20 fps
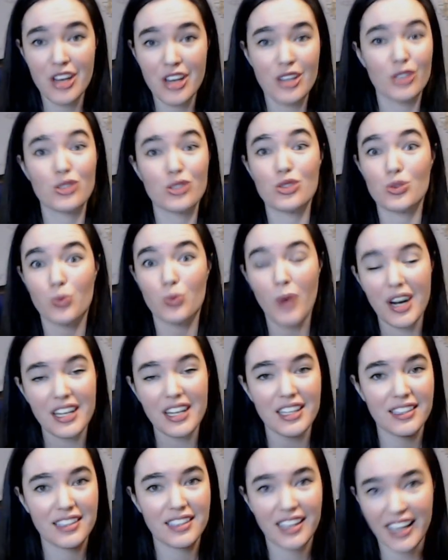sweaty
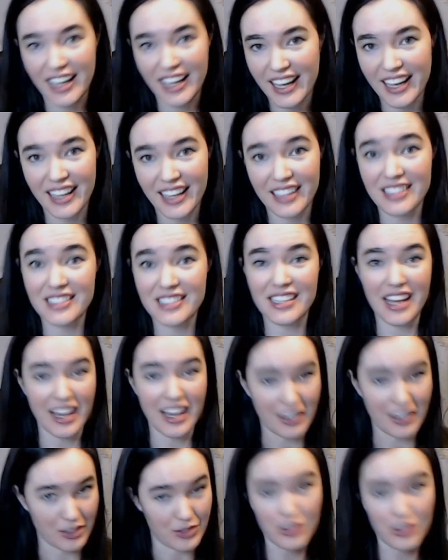in the hands
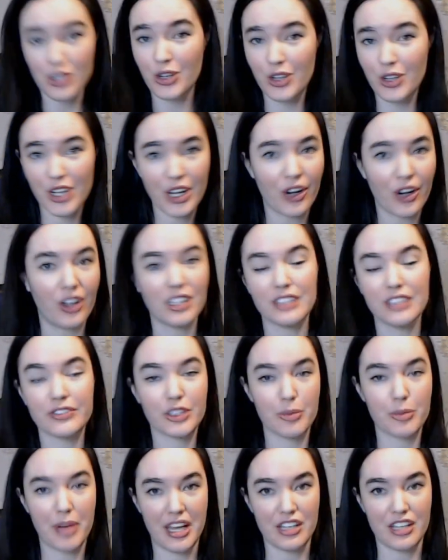and turning all of your
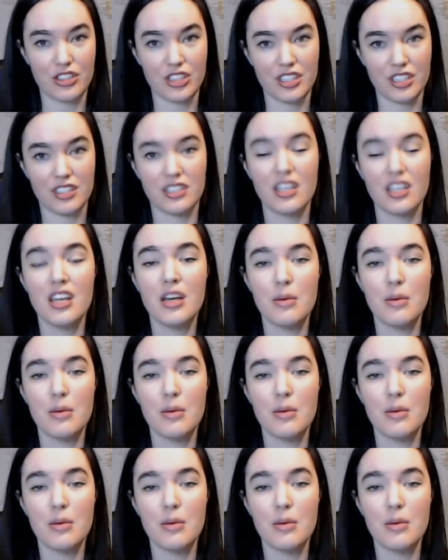pages,